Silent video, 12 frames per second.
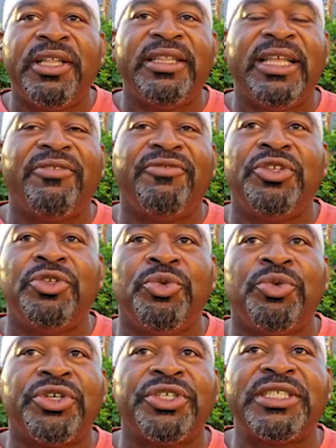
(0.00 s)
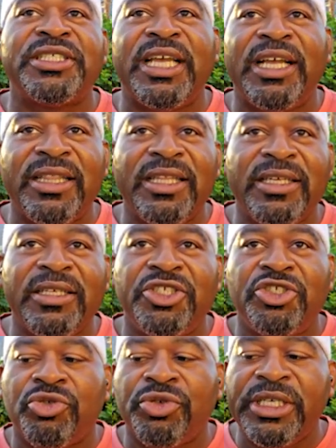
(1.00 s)
that if you were selling
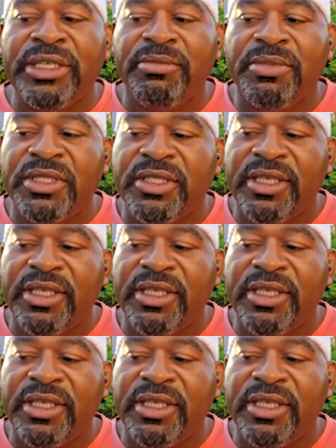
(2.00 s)
dreams